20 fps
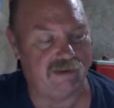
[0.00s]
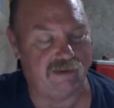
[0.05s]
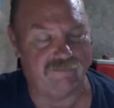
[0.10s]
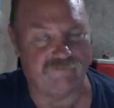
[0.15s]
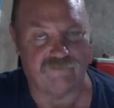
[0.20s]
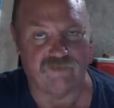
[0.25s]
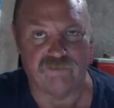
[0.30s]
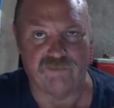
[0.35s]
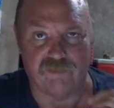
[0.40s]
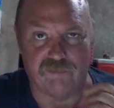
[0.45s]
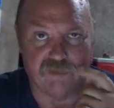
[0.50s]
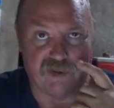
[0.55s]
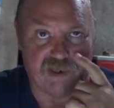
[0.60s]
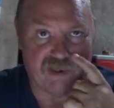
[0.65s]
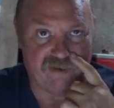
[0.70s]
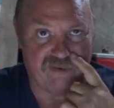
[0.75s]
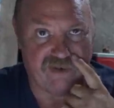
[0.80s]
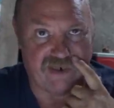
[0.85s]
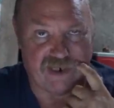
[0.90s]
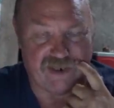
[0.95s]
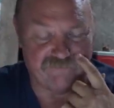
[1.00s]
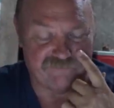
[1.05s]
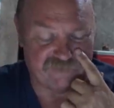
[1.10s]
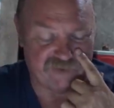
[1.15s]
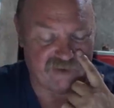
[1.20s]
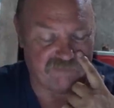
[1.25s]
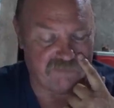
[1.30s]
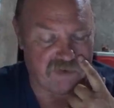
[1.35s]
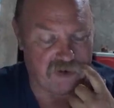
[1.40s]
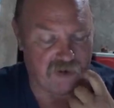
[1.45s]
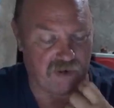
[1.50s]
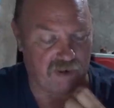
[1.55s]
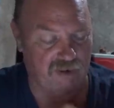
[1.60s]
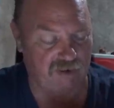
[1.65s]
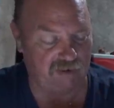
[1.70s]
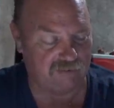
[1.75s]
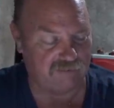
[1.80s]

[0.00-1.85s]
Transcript: from the money that I've sent Marley.